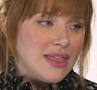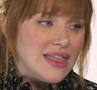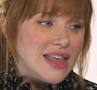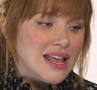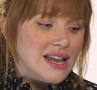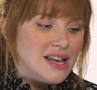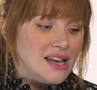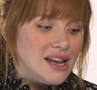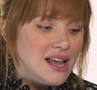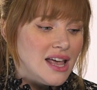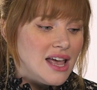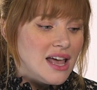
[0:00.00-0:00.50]
And
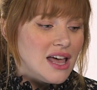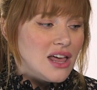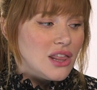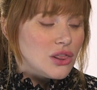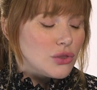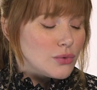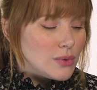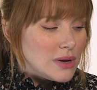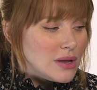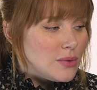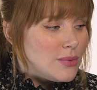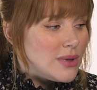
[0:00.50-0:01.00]
then
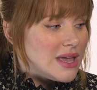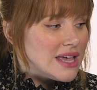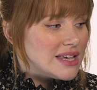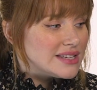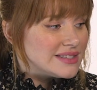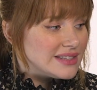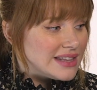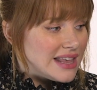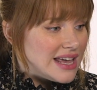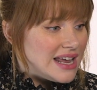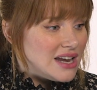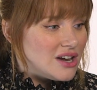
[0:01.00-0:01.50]
three
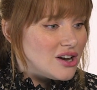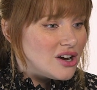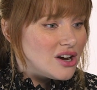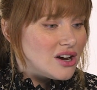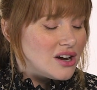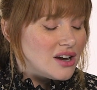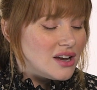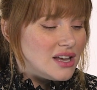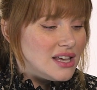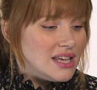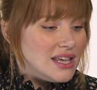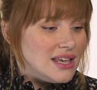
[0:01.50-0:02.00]
weeks
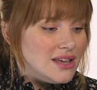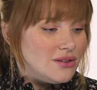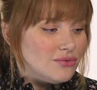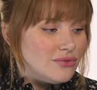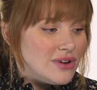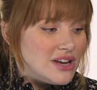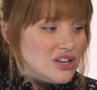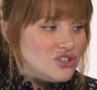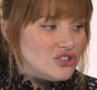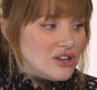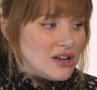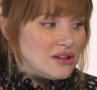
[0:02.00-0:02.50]
later, he
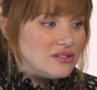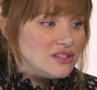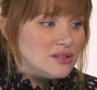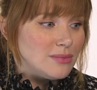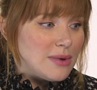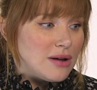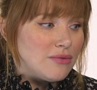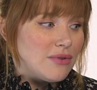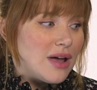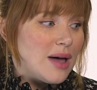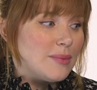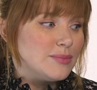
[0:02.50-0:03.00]
reached out
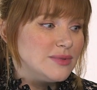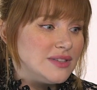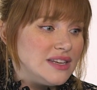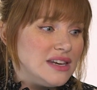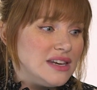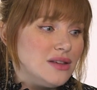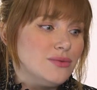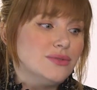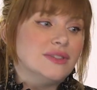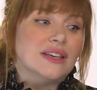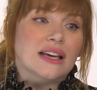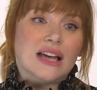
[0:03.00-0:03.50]
to my reps
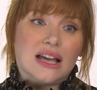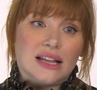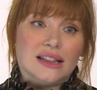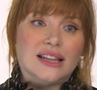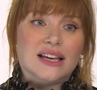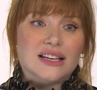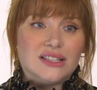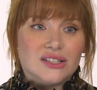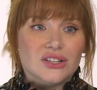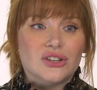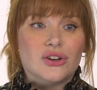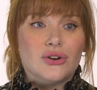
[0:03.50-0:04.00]
and he was like, I'd
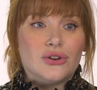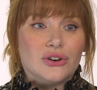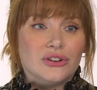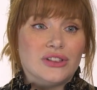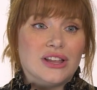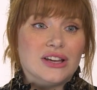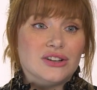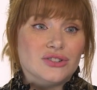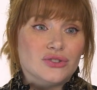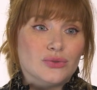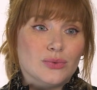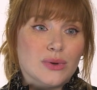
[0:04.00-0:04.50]
like to go to
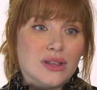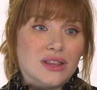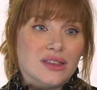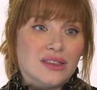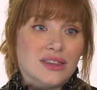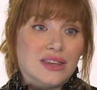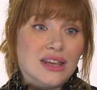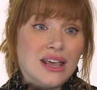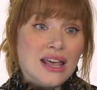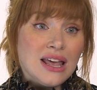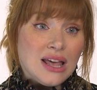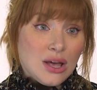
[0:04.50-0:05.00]
lunch with
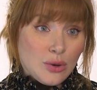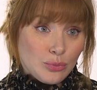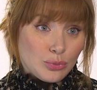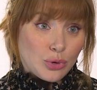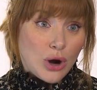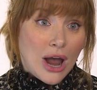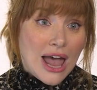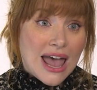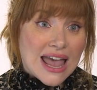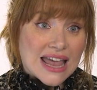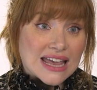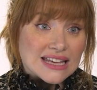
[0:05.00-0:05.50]

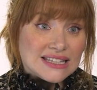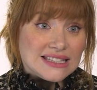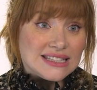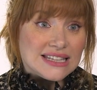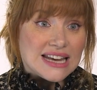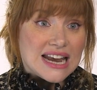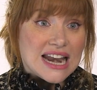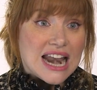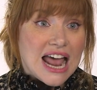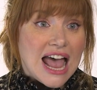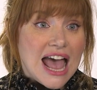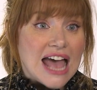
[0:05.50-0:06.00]
Bryce,
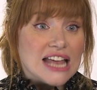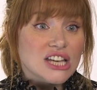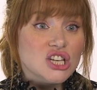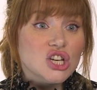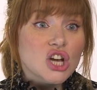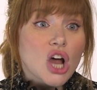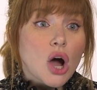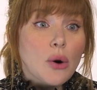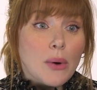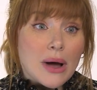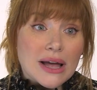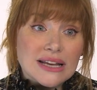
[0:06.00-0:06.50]
and I had
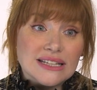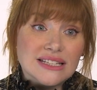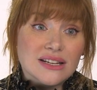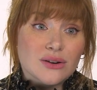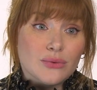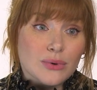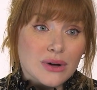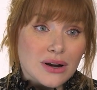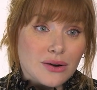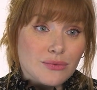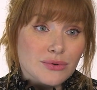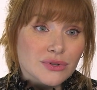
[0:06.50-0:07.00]
no idea
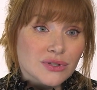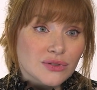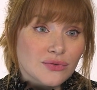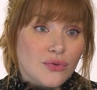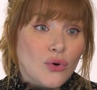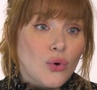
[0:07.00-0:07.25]
what it was